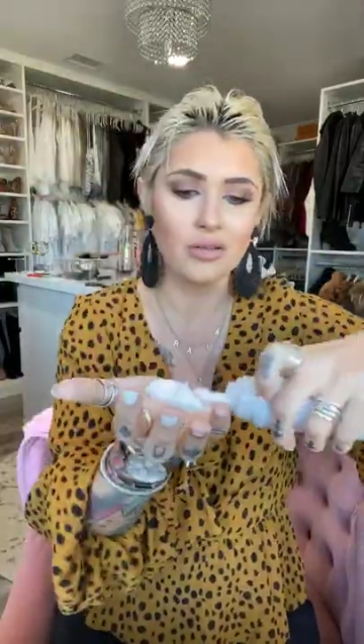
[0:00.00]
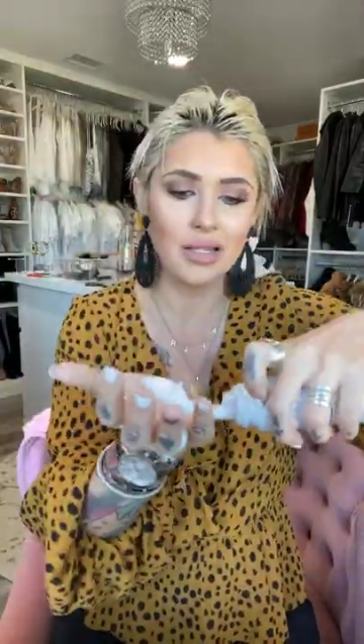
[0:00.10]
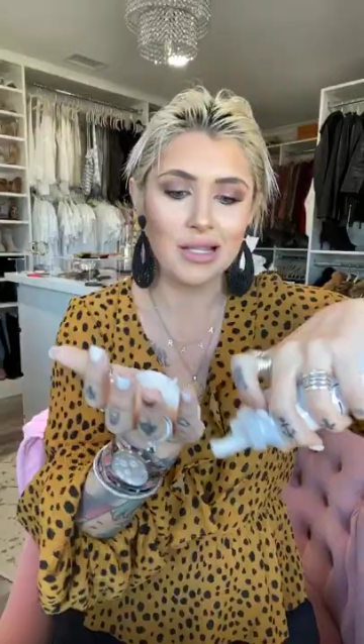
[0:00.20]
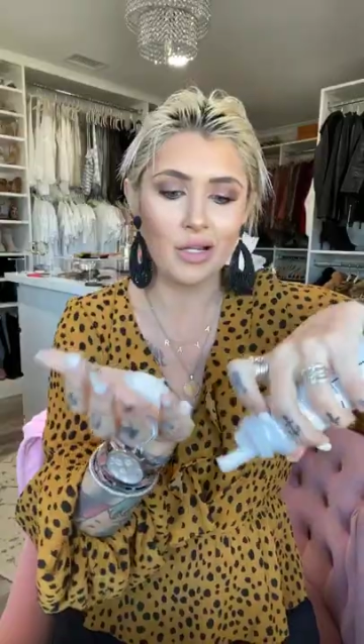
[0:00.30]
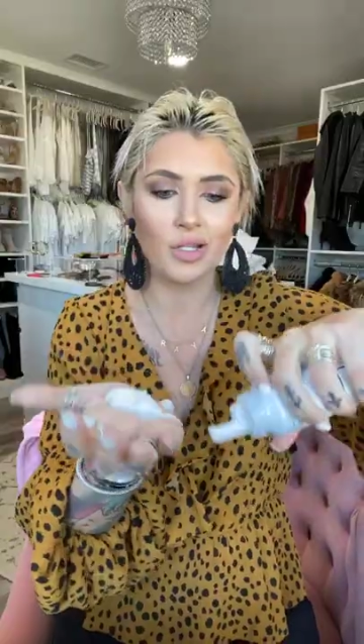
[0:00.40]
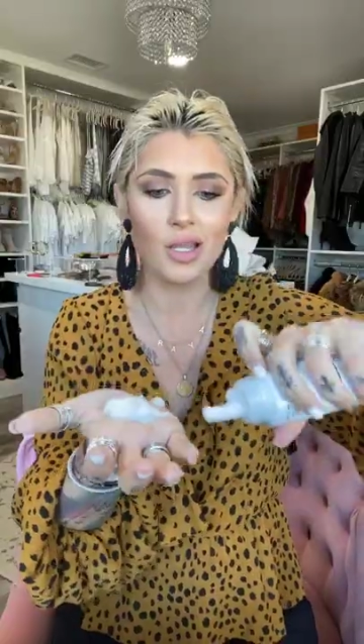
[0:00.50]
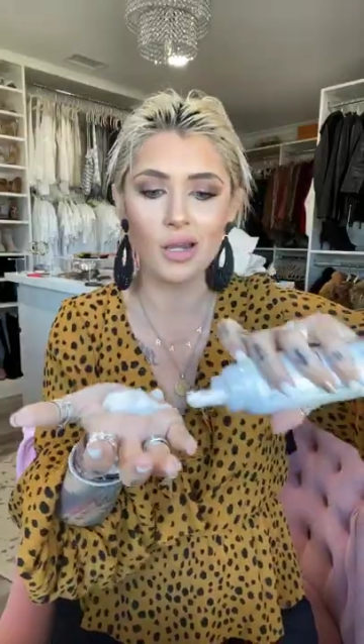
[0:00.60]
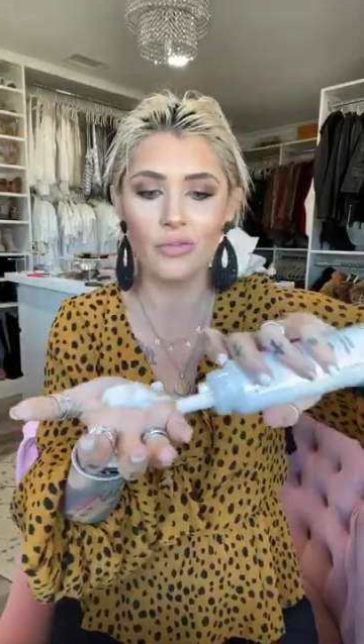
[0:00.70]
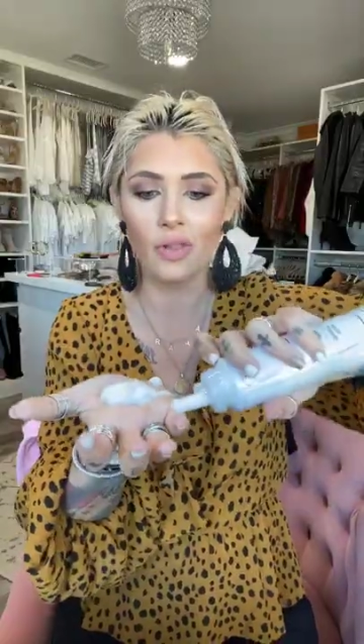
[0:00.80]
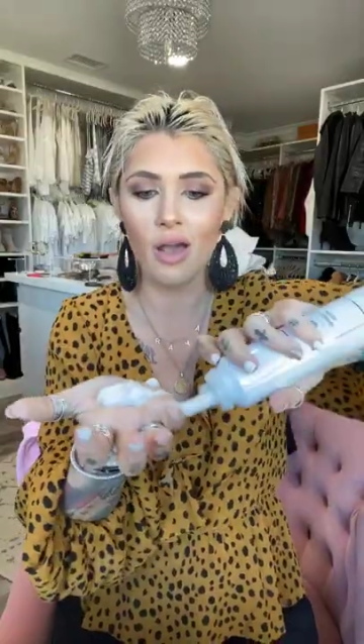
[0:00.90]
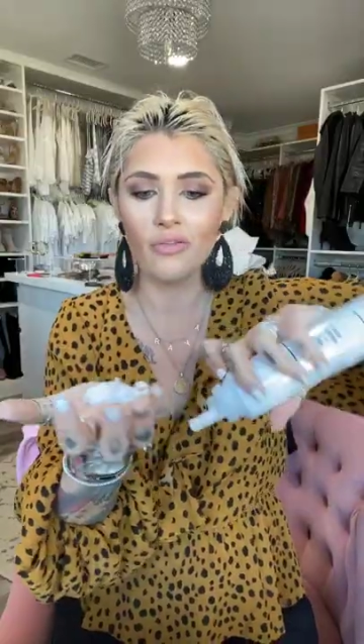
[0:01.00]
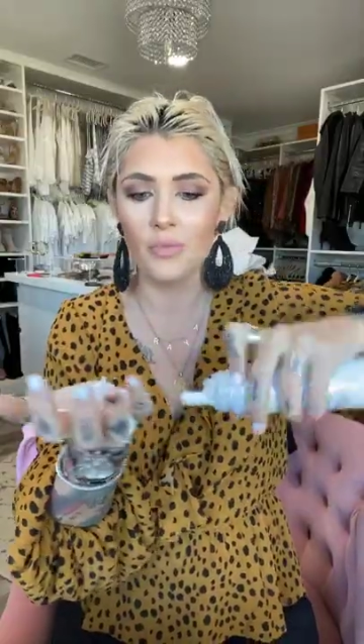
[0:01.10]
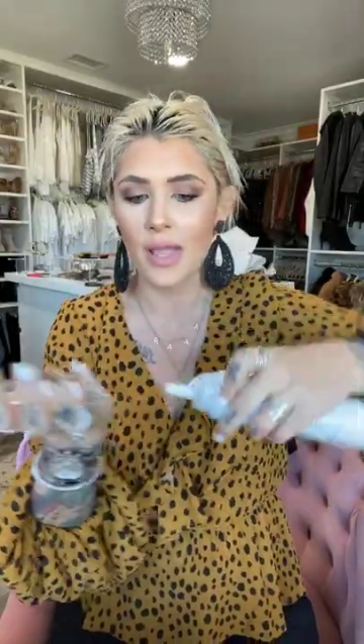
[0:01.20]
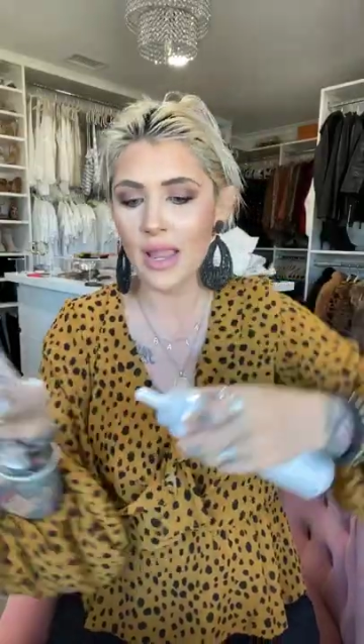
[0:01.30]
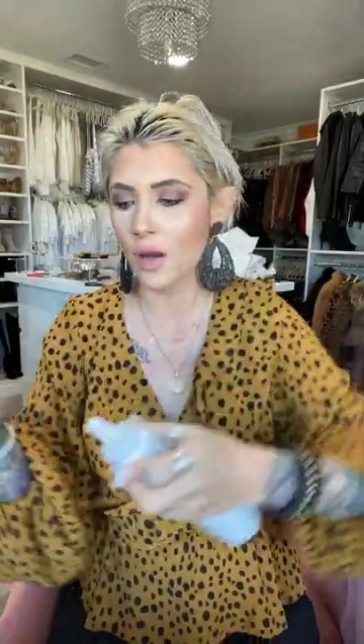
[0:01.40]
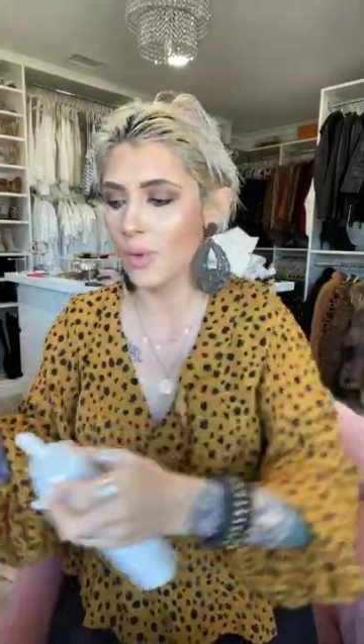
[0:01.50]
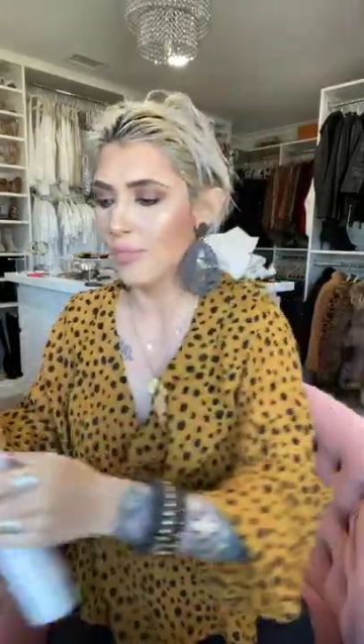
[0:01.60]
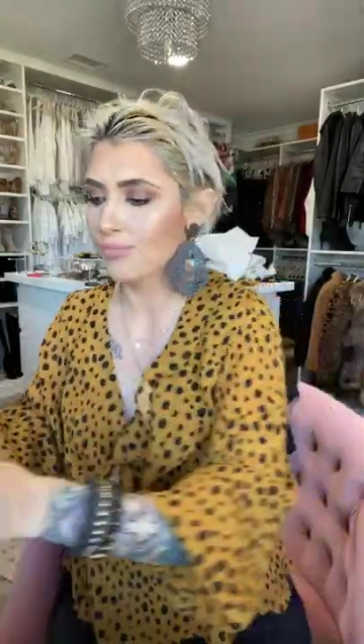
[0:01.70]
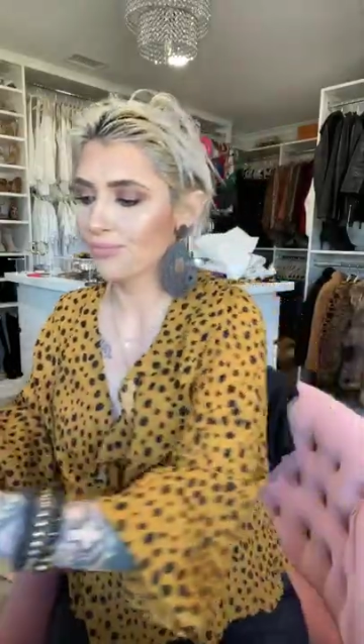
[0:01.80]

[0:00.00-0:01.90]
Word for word: That's actually kind of a lot for my hair, but